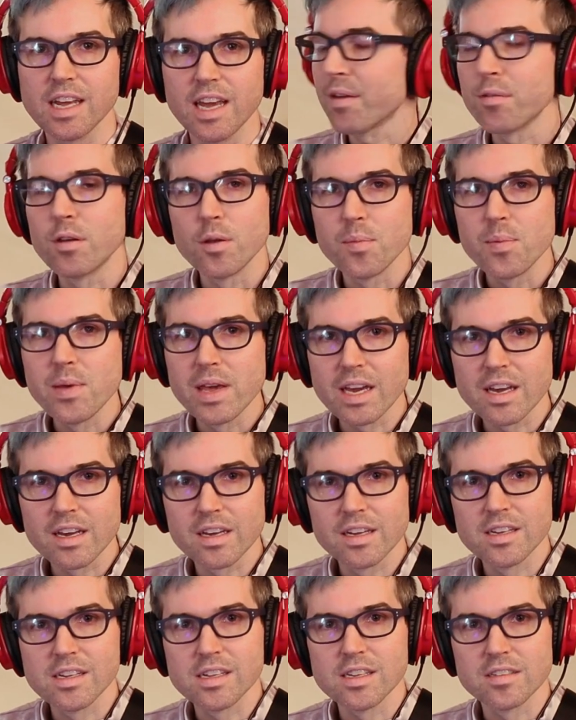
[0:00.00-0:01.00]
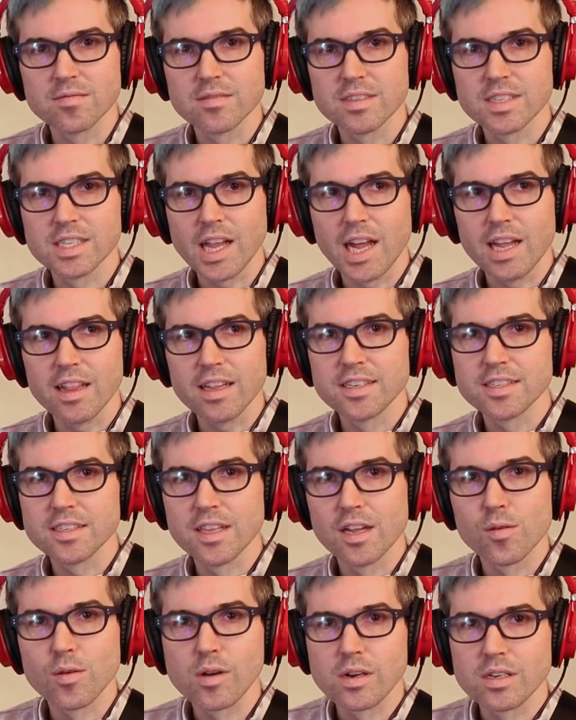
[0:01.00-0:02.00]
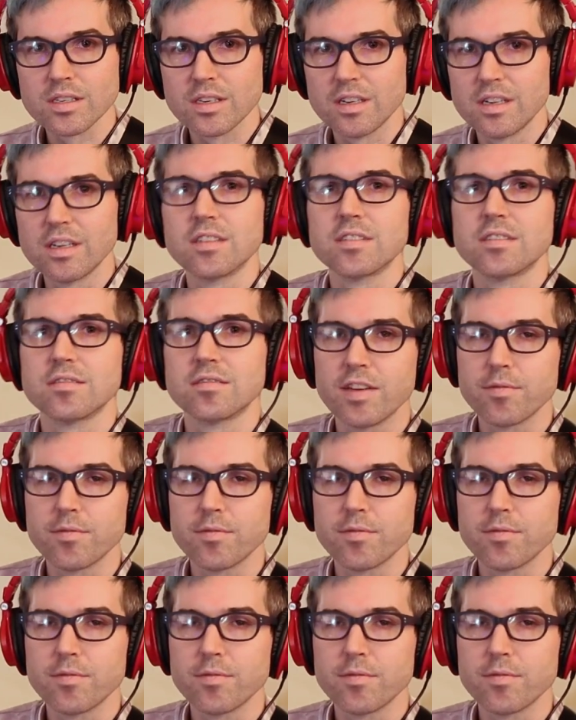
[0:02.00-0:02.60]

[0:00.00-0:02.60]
I think I'm gonna pick a slightly slower song,